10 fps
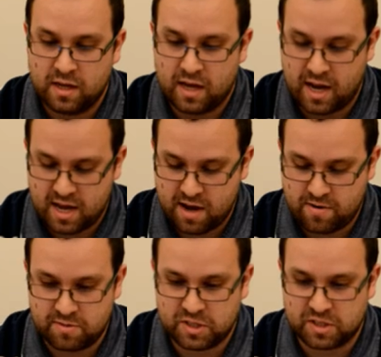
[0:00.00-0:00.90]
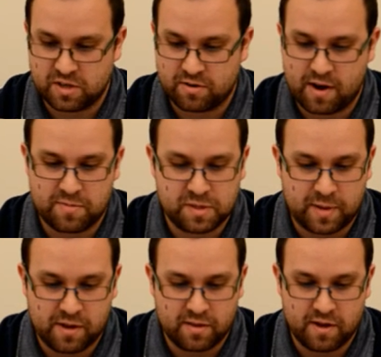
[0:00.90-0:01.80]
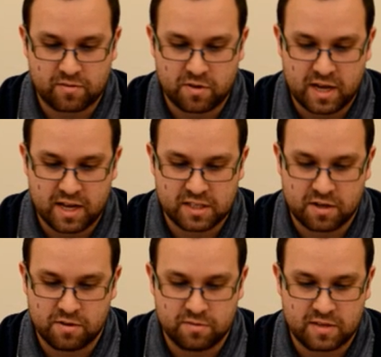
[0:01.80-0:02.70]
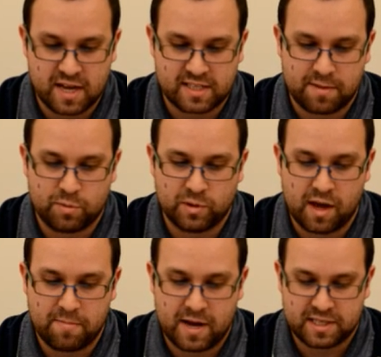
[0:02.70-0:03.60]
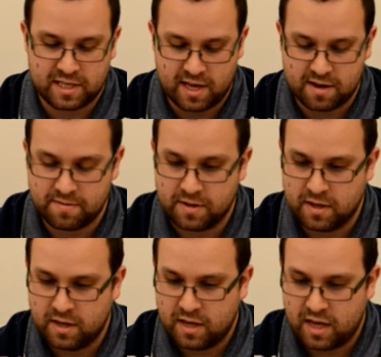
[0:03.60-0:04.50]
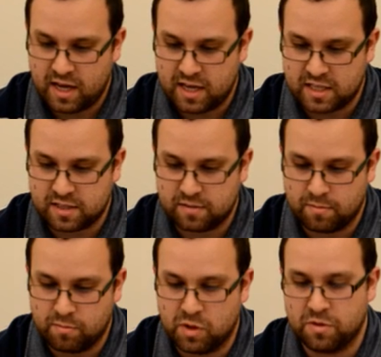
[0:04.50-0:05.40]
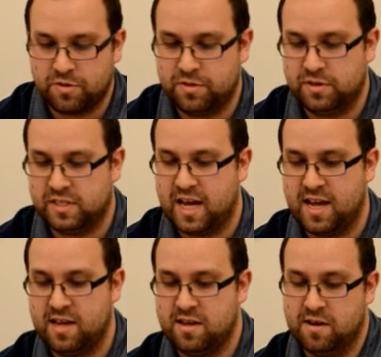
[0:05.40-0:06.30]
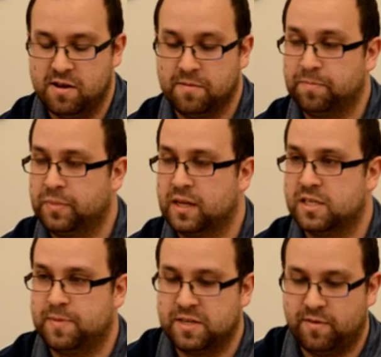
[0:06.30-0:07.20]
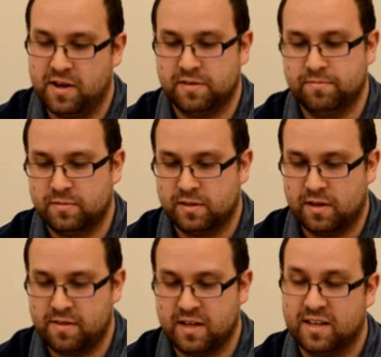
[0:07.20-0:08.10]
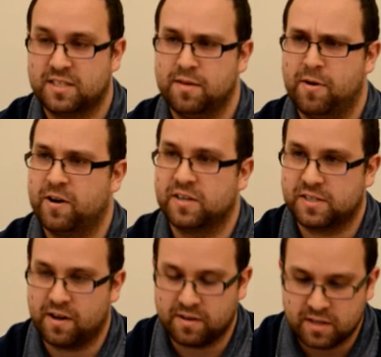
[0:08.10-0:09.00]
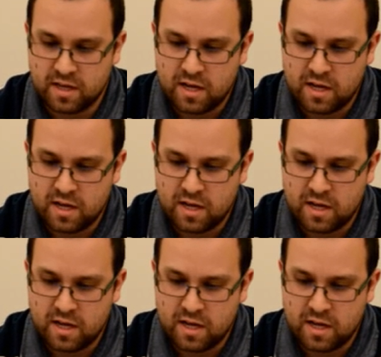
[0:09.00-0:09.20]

and here I'm just going to grab this pattern that I've got here. So the example that I'm passing in is month, day, year, specified. I think that's the American style.